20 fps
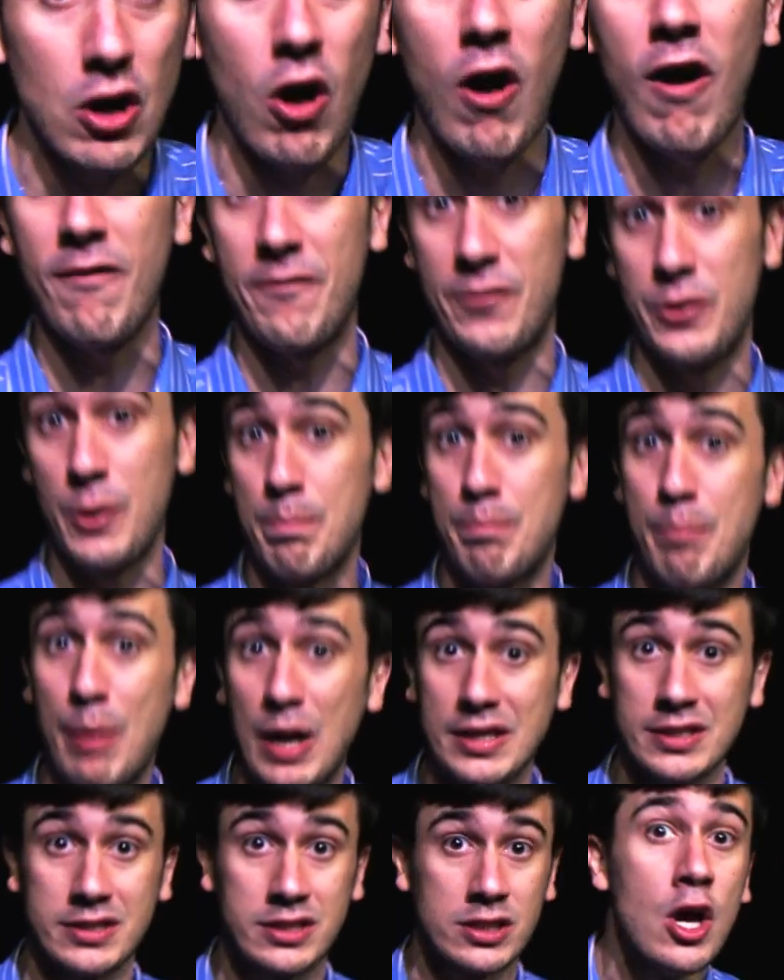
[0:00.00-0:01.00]
off the
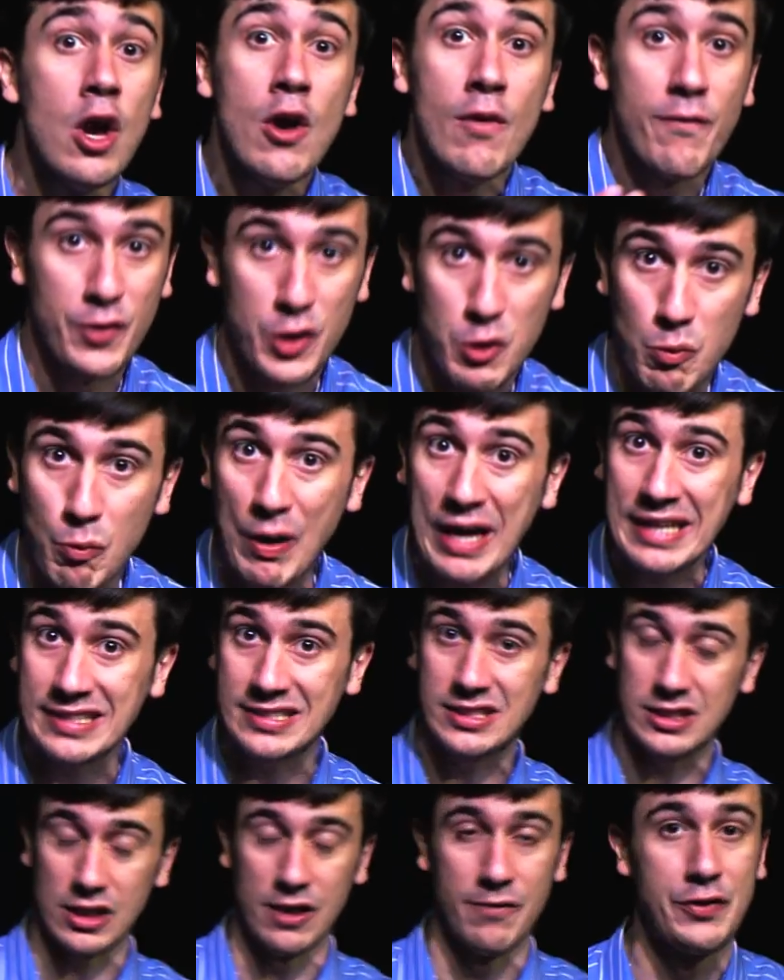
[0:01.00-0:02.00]
bus for the
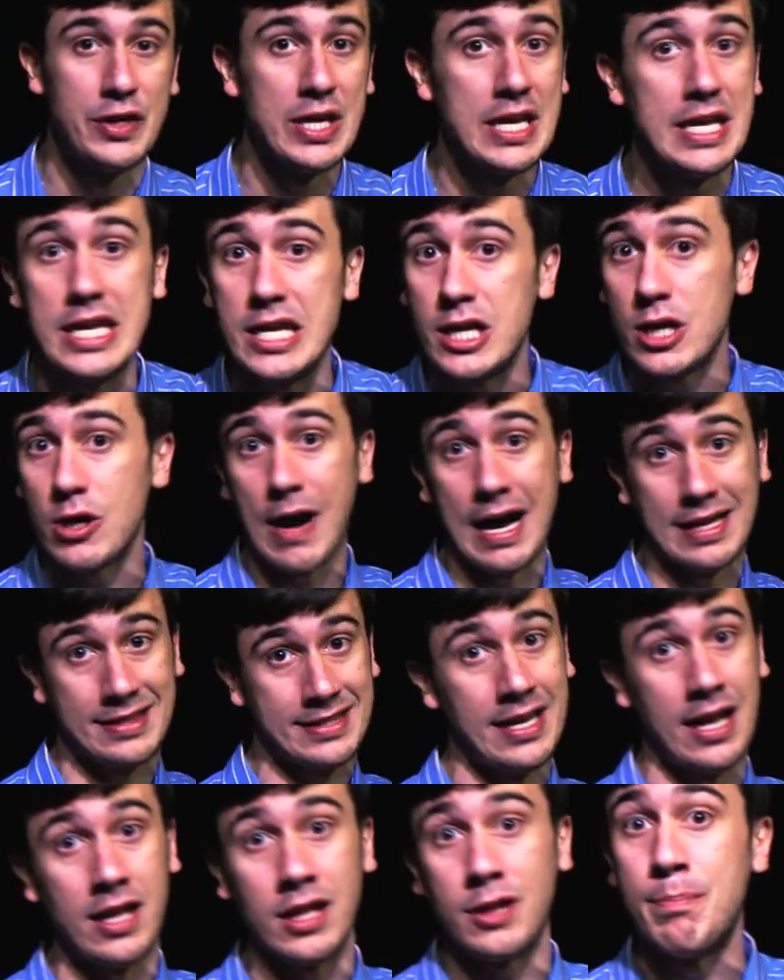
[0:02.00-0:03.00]
rest of the year. I
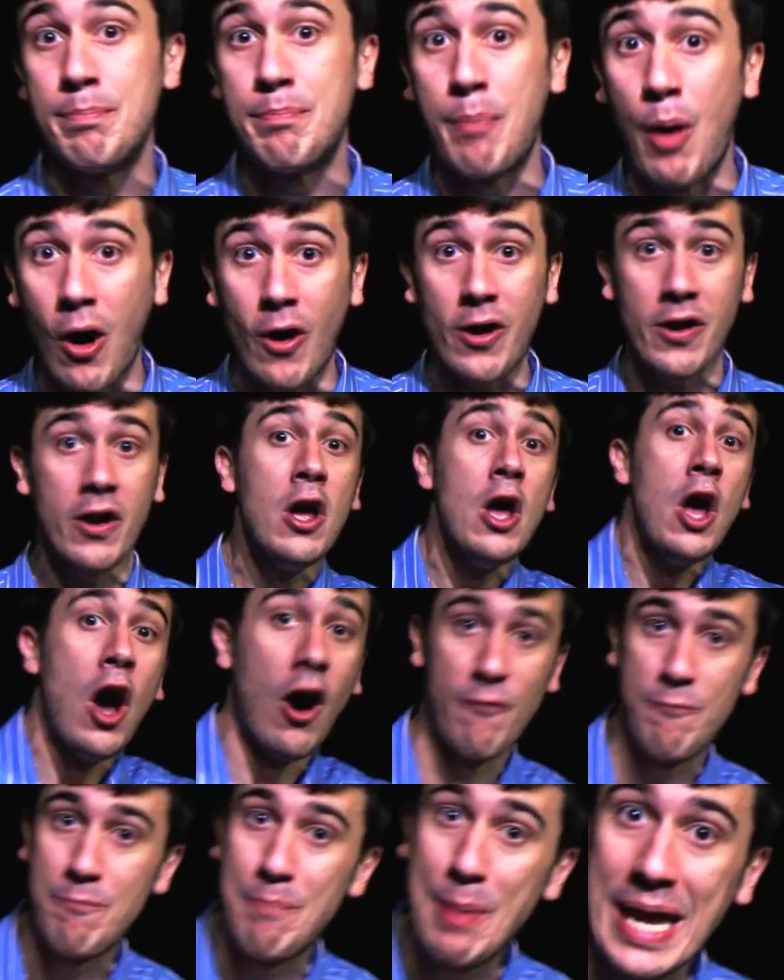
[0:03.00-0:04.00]
tell him part
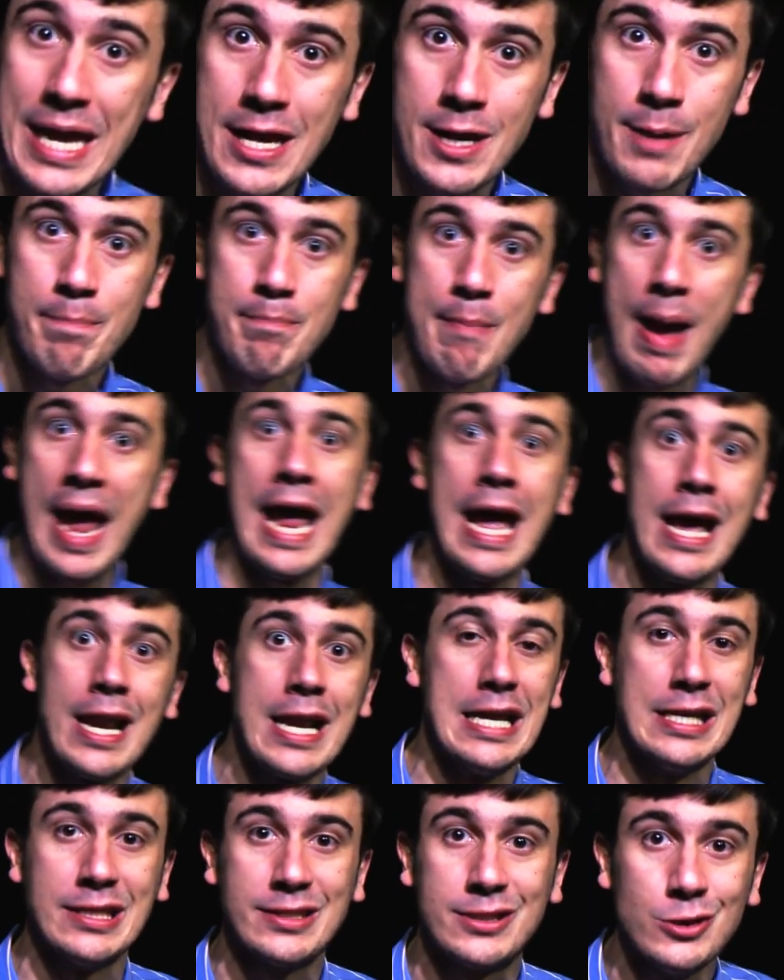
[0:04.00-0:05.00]
of being a man
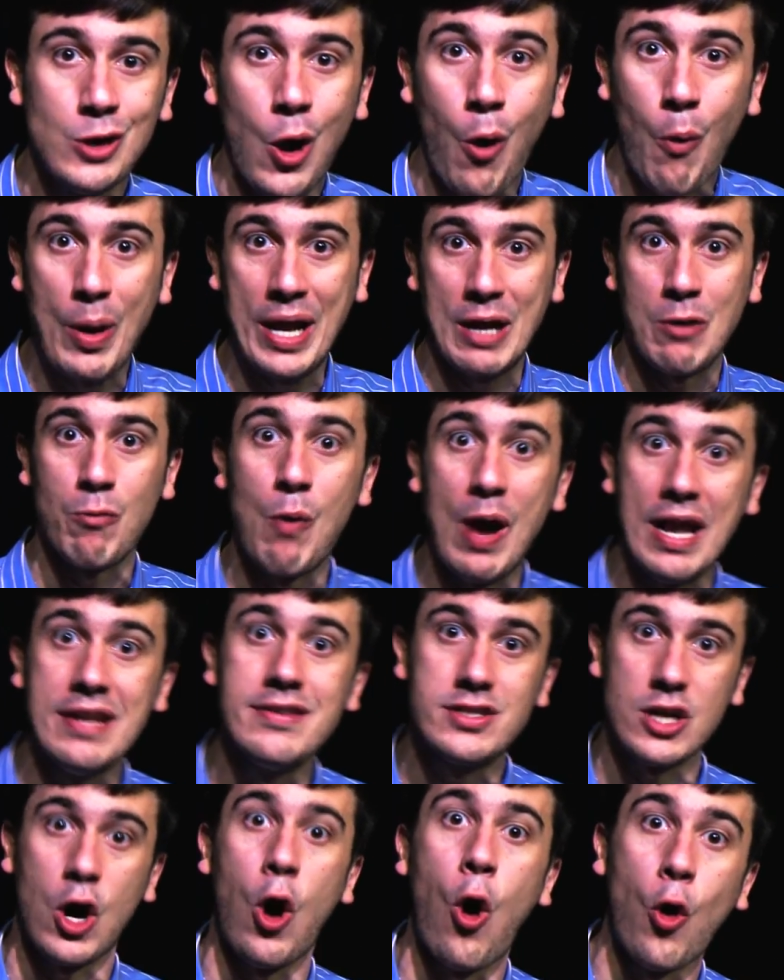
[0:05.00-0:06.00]
is knowing when
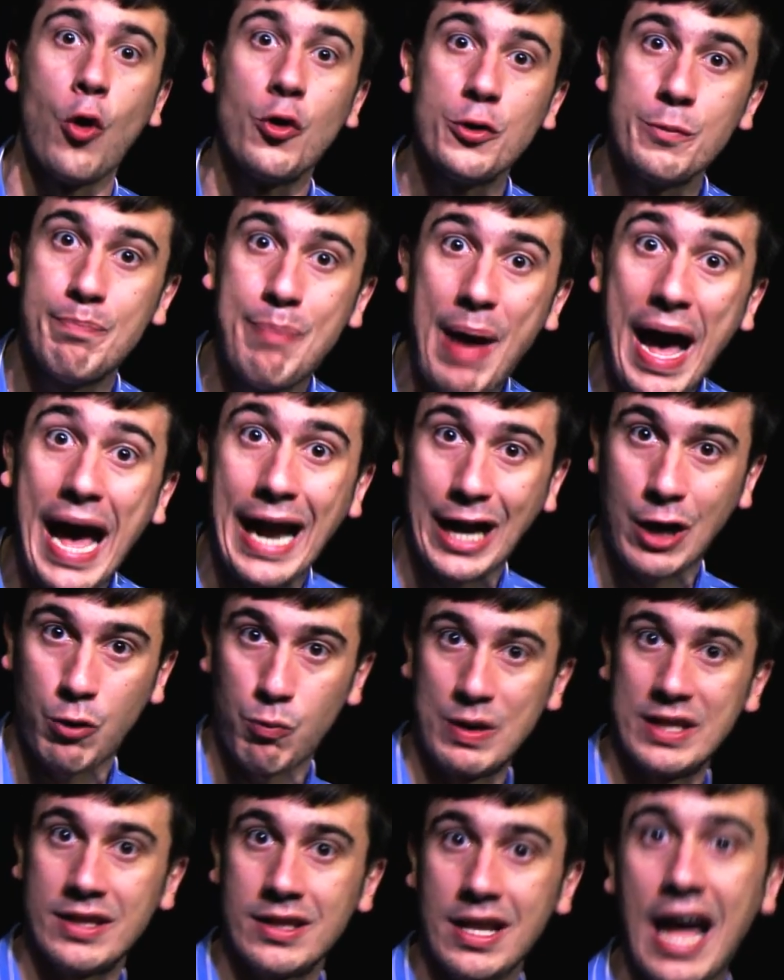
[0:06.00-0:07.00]
to hold back
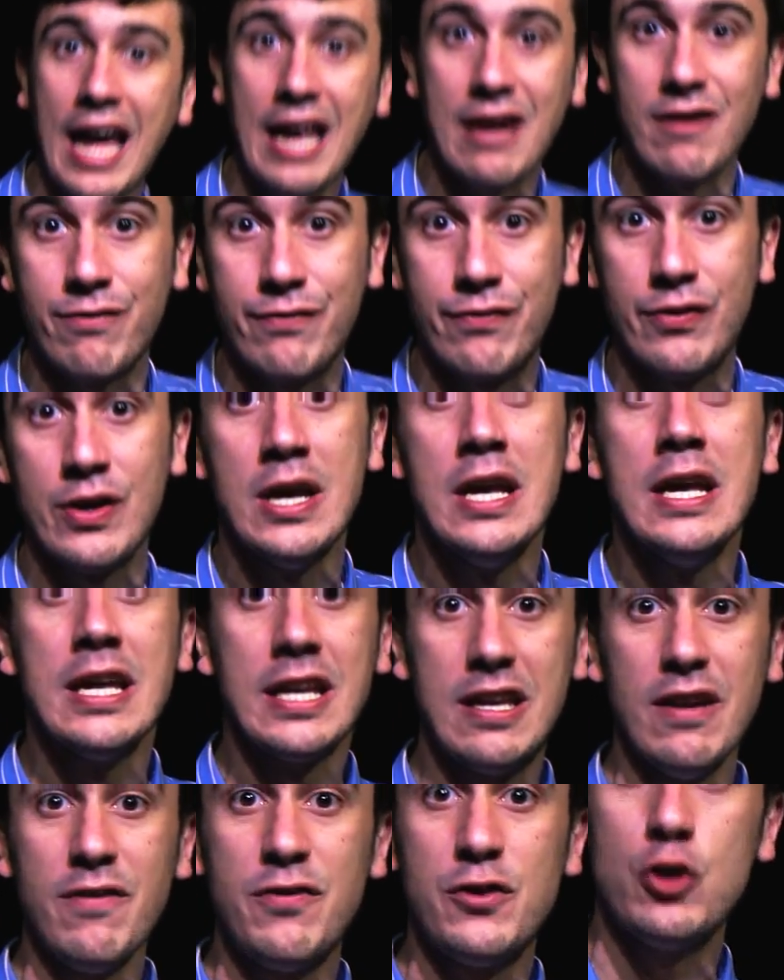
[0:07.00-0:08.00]
when life
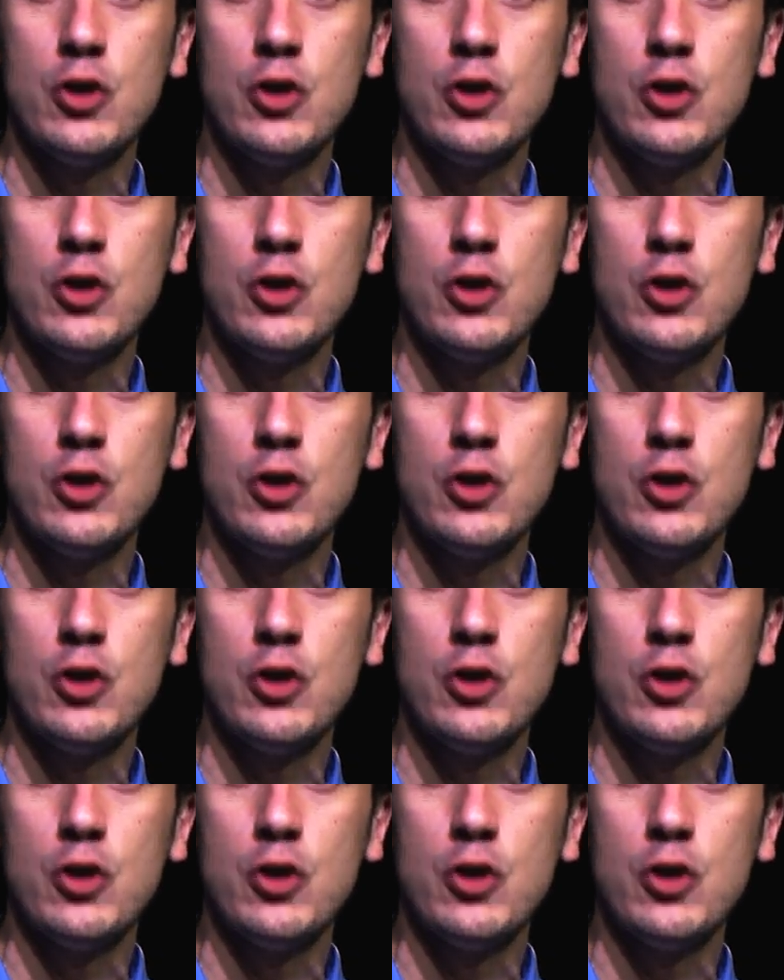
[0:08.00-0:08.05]
gives